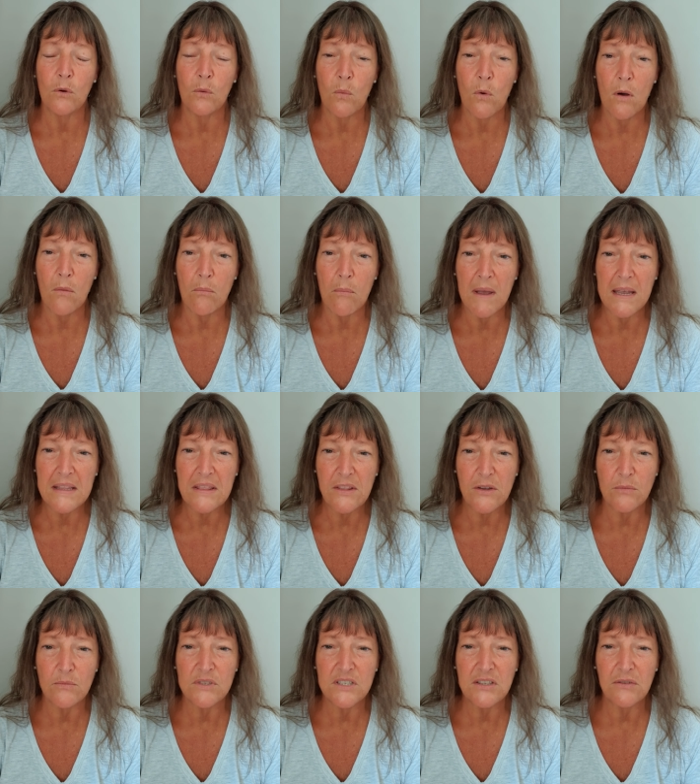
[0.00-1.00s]
what made
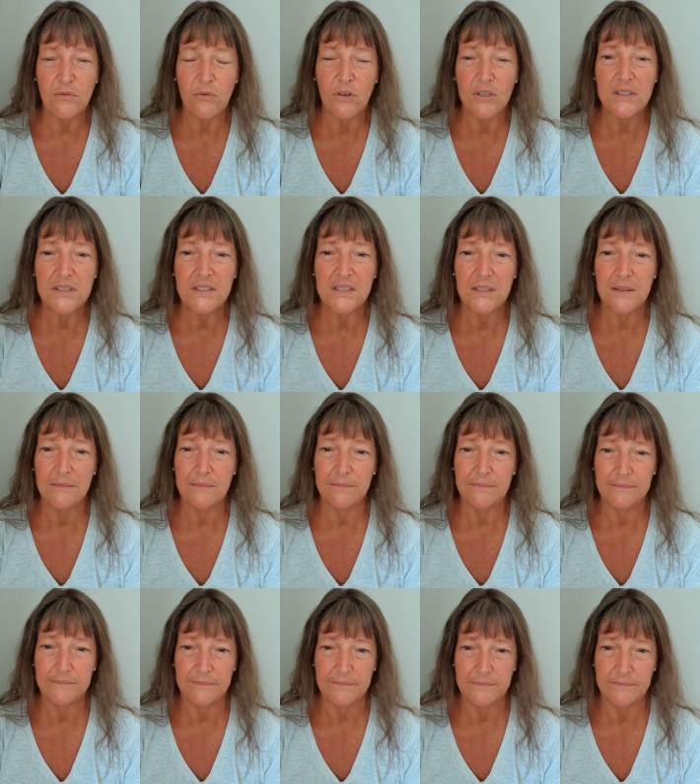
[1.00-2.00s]
them different?
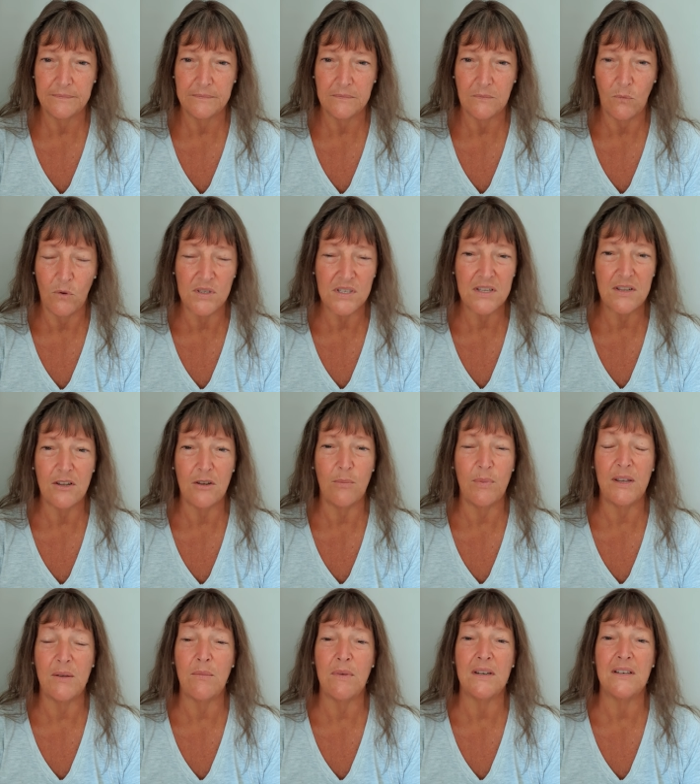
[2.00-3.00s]
Wasn't their
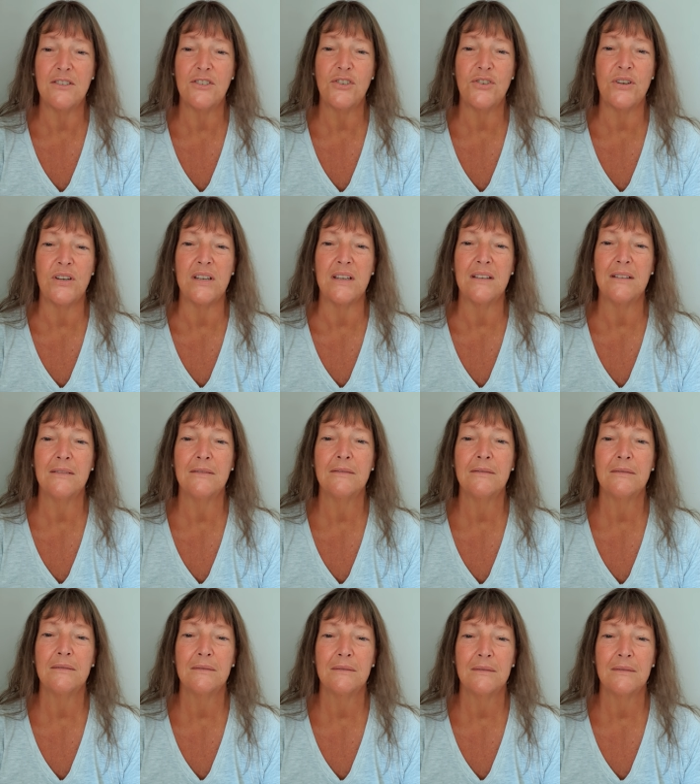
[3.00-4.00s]
big ministry,
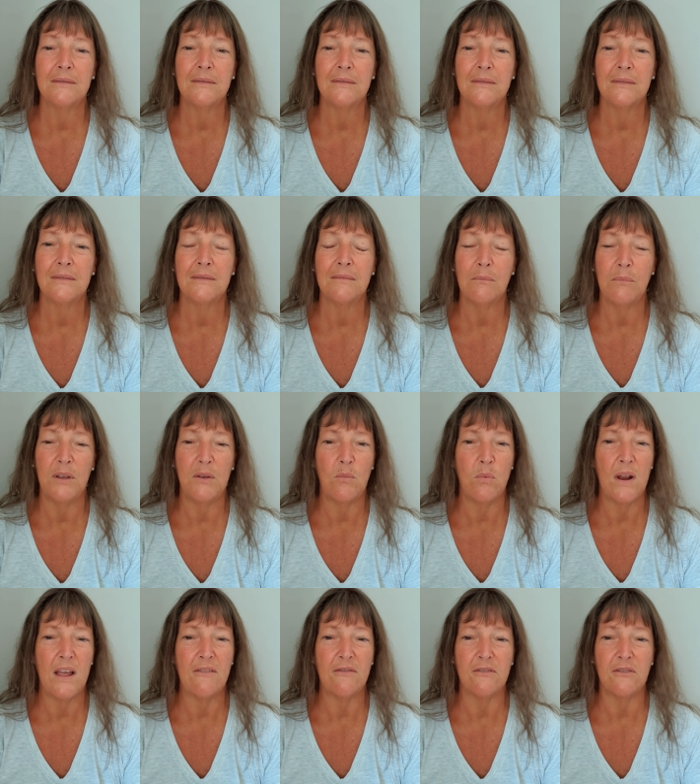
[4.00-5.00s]
big
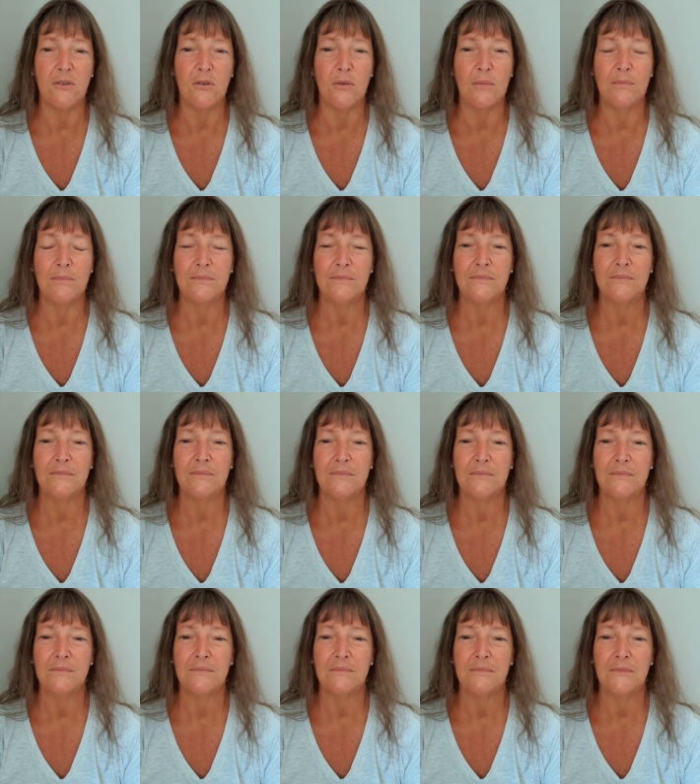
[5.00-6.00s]
platform?
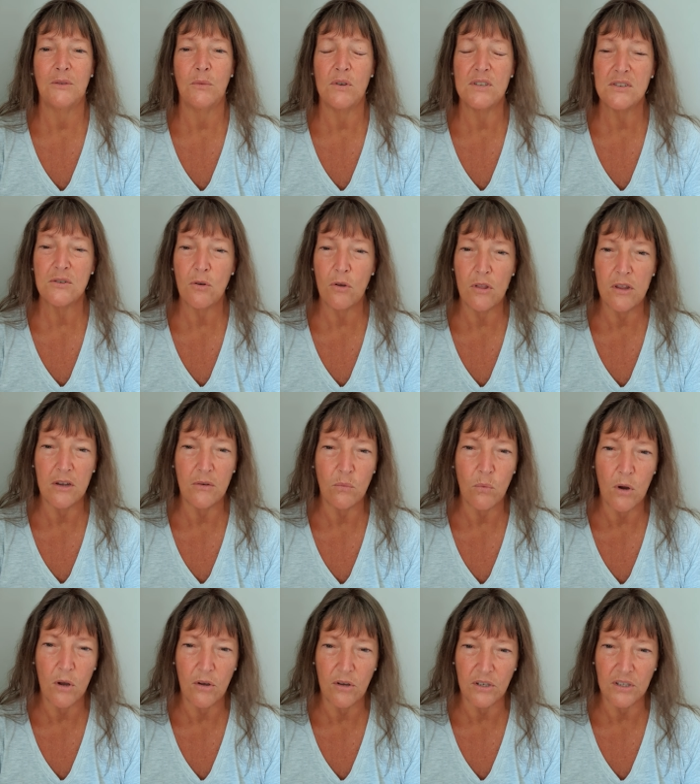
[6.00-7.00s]
Wasn't all their
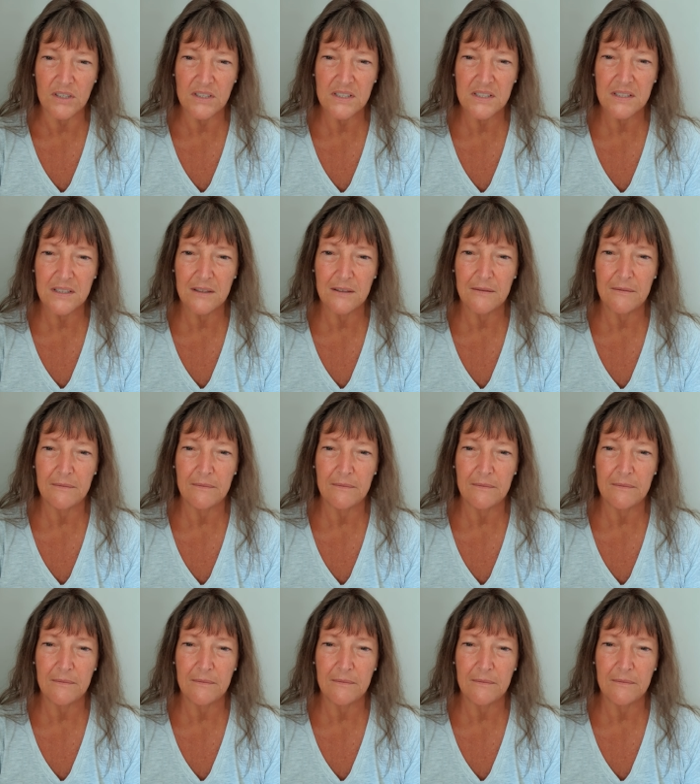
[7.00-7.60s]
works?